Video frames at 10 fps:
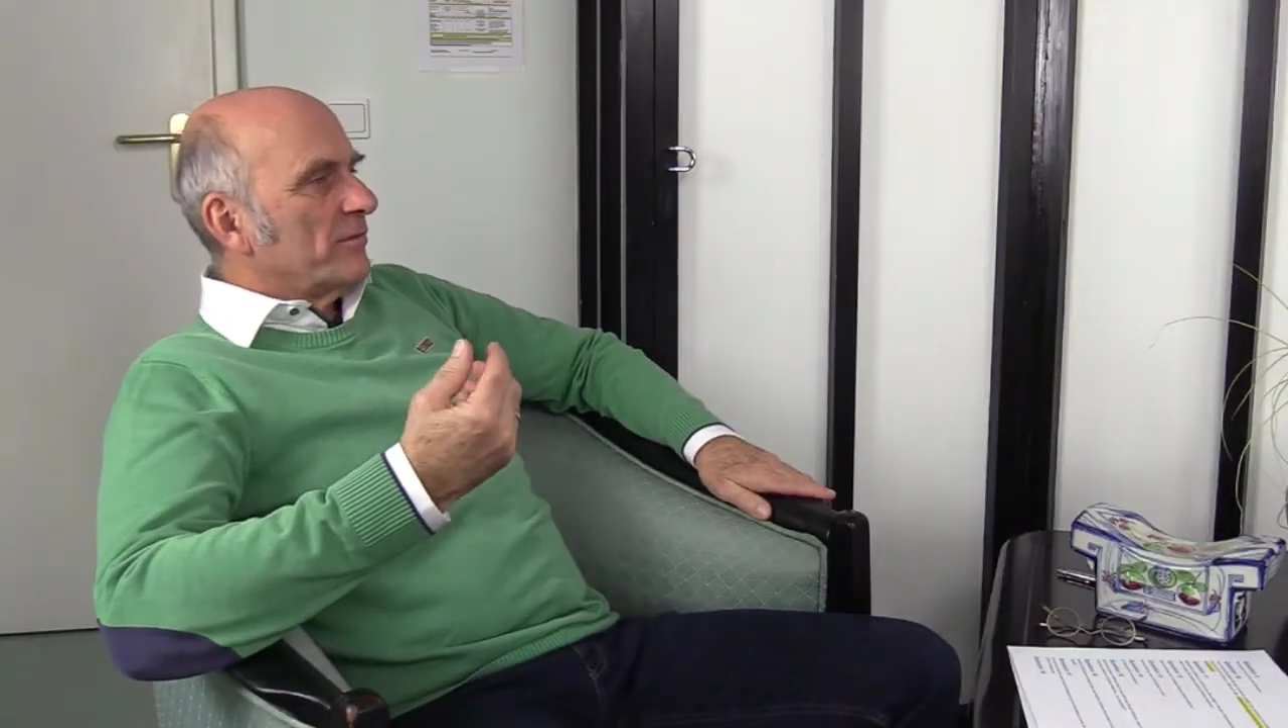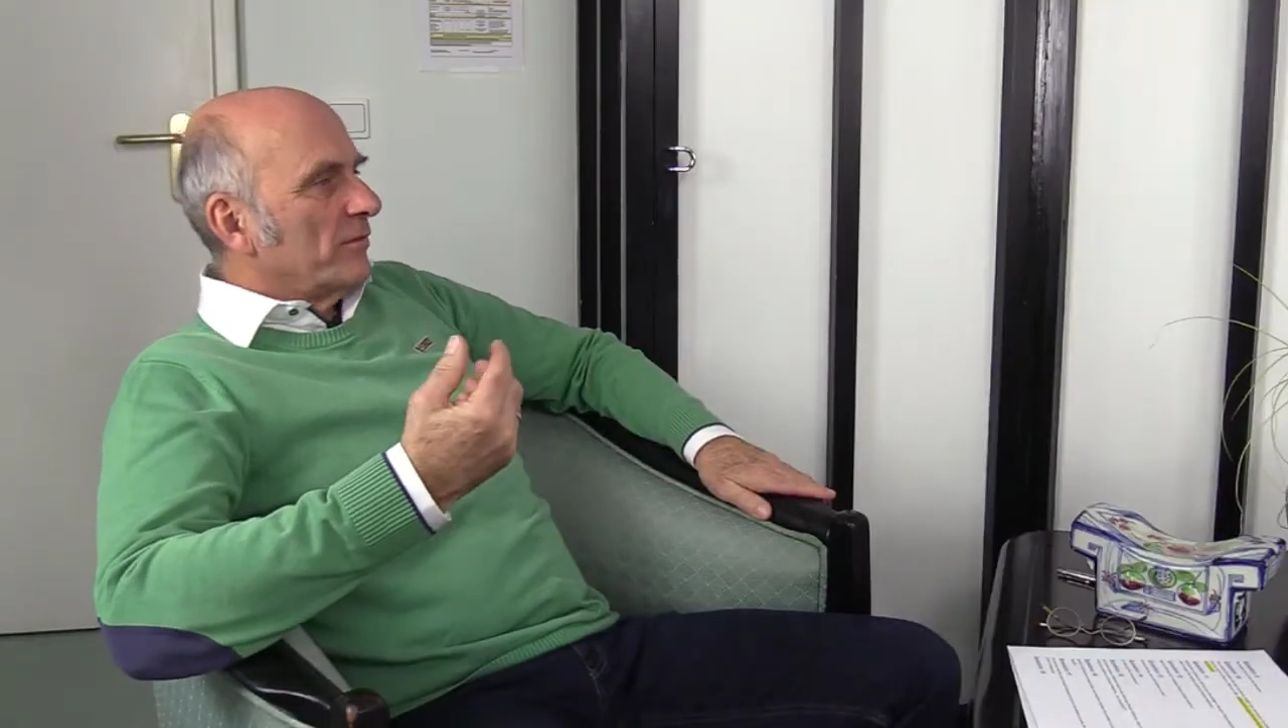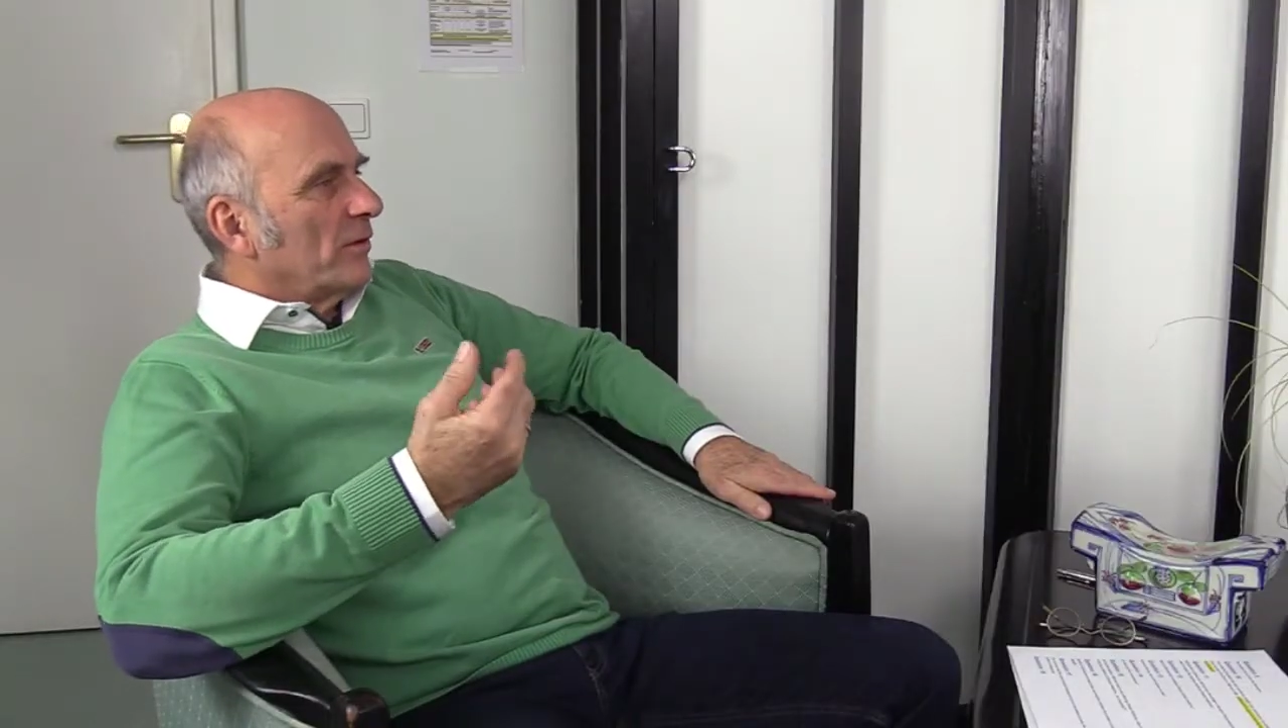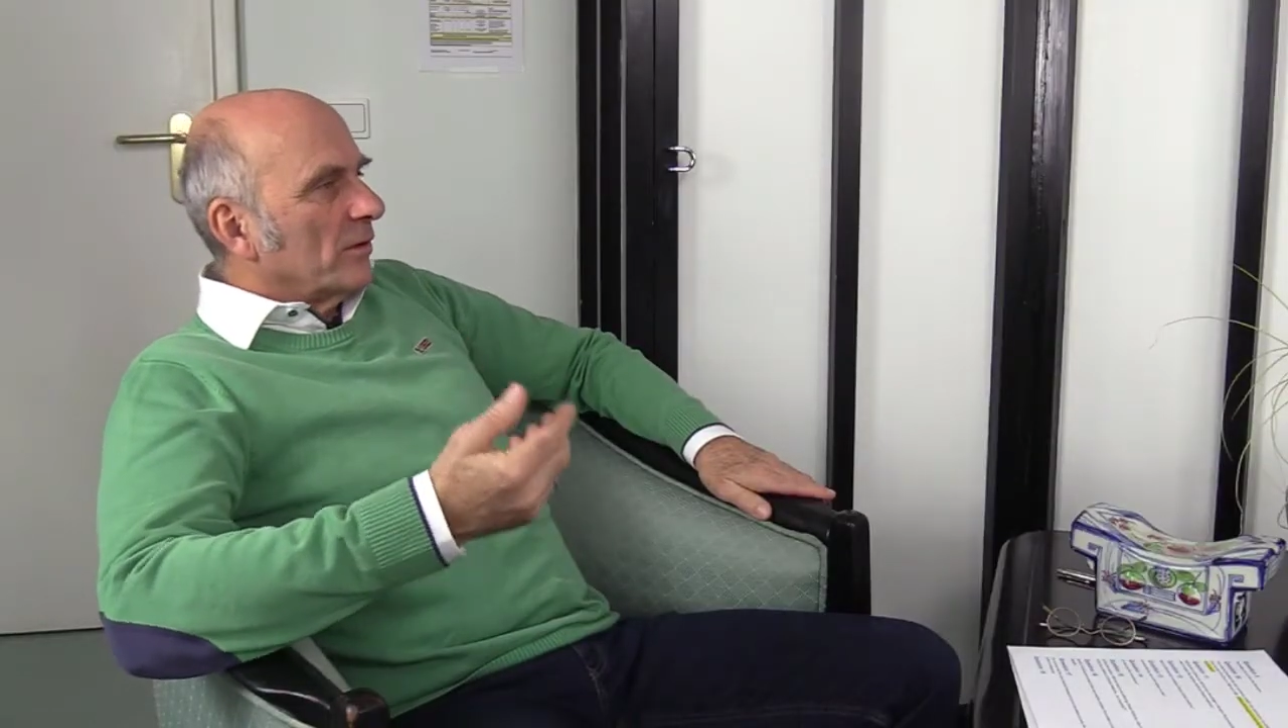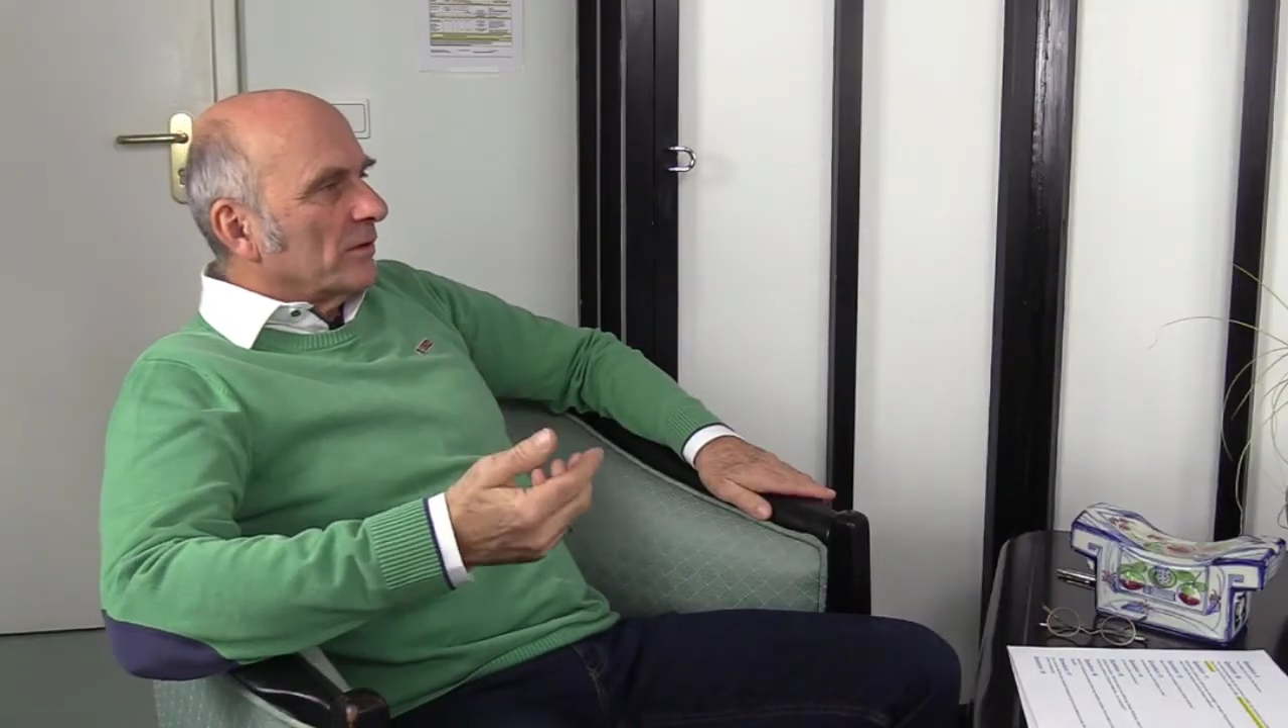
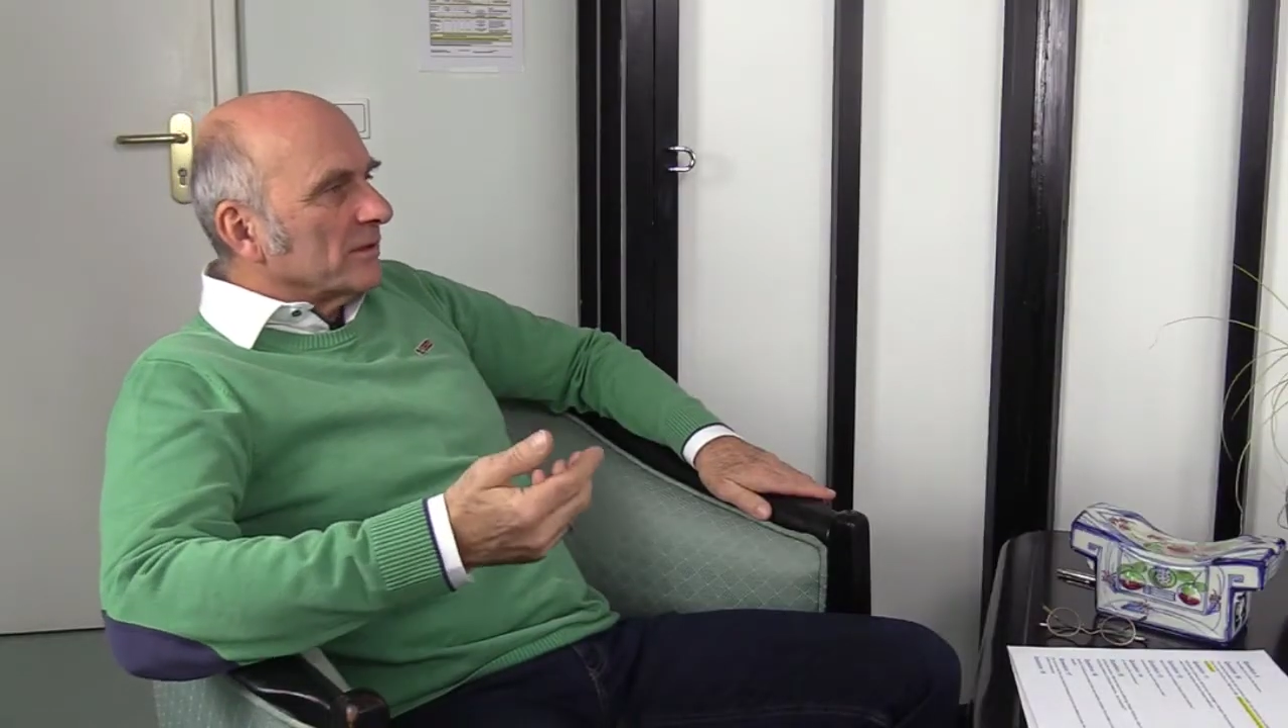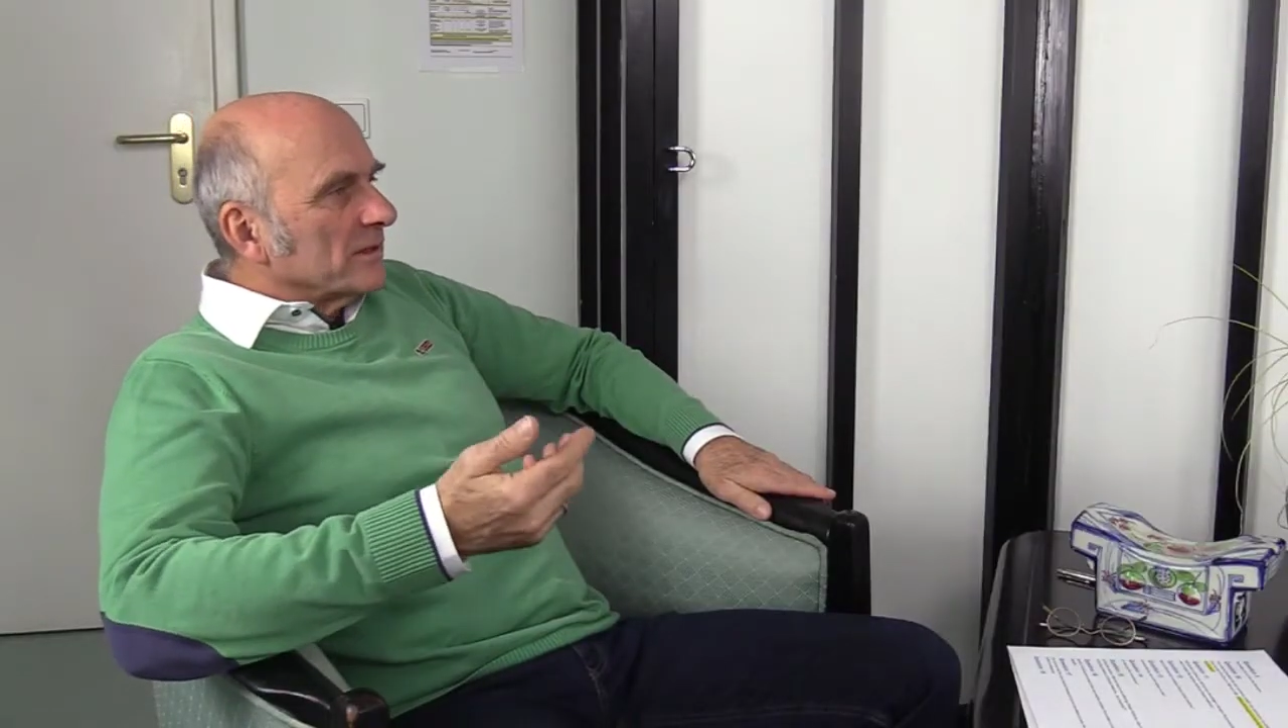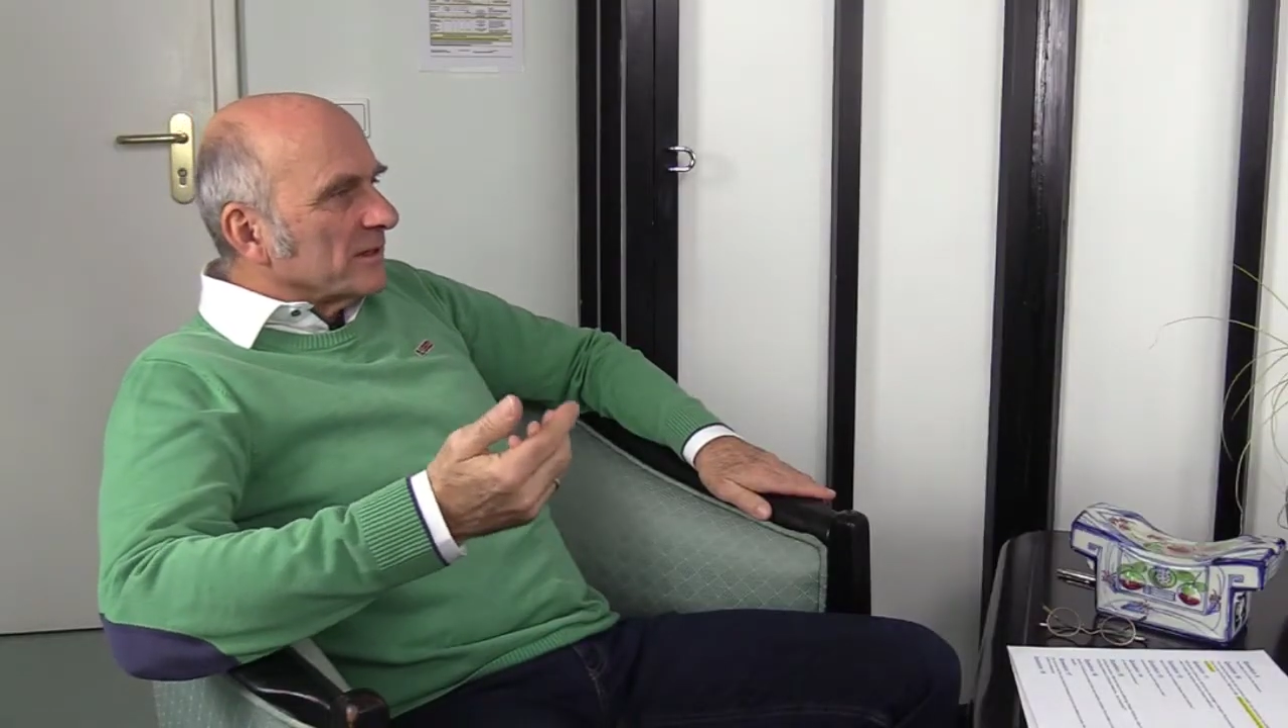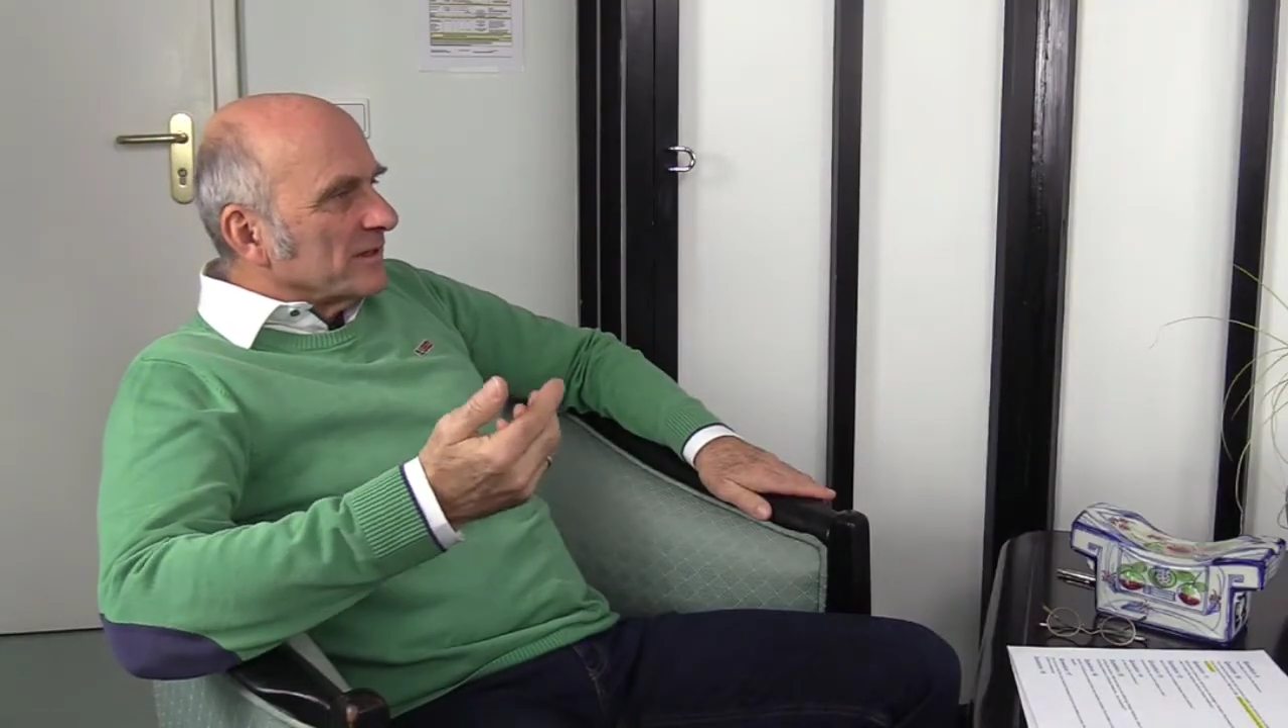4